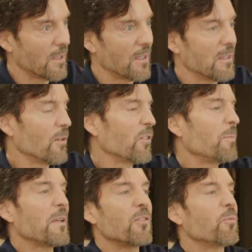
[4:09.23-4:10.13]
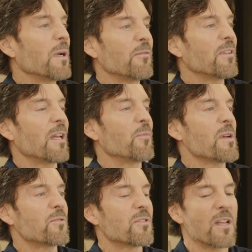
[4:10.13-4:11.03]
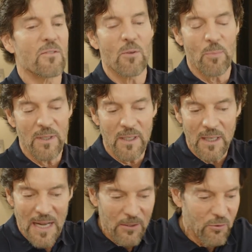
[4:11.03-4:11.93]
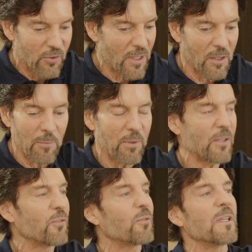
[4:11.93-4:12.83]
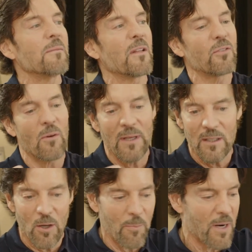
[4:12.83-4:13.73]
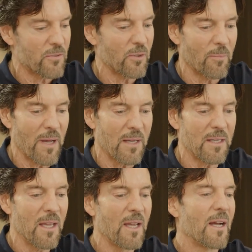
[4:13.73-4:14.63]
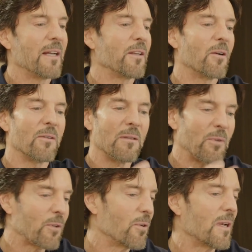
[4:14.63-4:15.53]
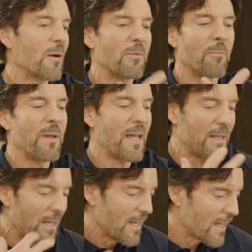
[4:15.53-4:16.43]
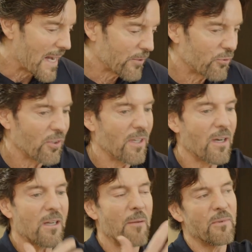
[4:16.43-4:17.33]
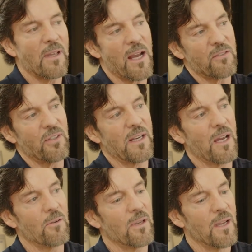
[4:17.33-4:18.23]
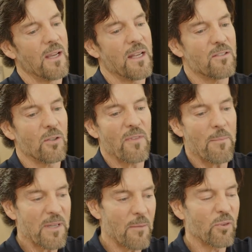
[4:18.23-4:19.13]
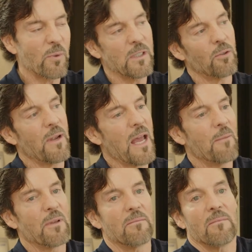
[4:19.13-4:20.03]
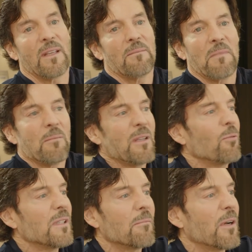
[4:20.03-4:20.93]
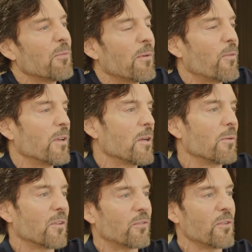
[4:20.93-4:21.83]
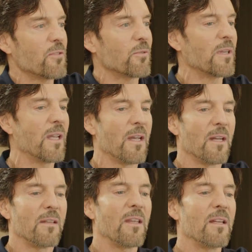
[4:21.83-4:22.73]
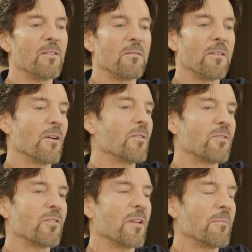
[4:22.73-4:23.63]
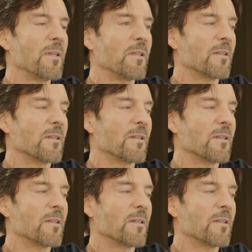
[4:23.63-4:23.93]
You know, just because every time you exercise, you're bringing in oxygen into the bloodstream, that's going into all parts of your body, you know, in with the good, out with the bad, oxygen in, carbon dioxide out. And so if that becomes a regular habit, maybe only a month before you go into surgery, then, you know, it's just going to be